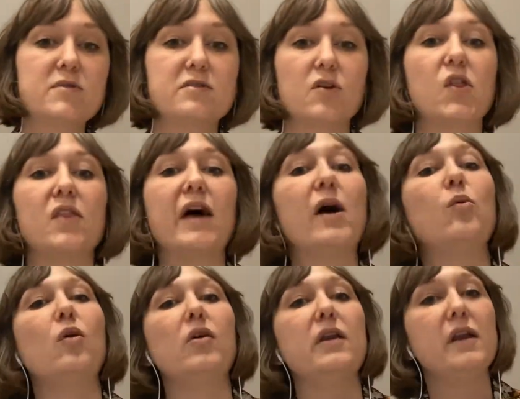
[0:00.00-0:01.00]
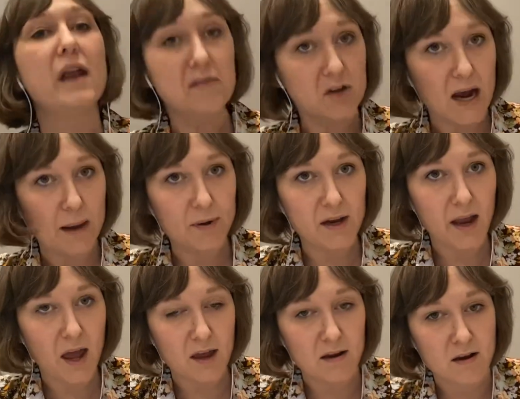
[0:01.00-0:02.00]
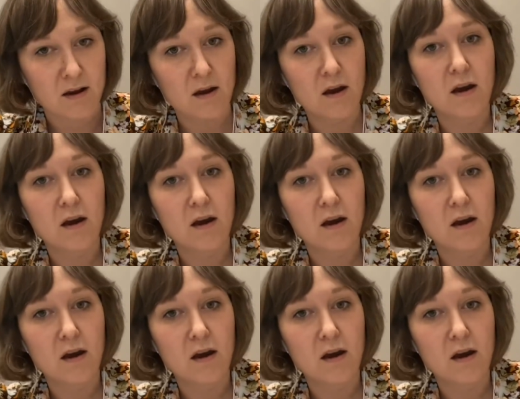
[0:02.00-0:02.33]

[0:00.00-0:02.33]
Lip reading: so that will never happen again.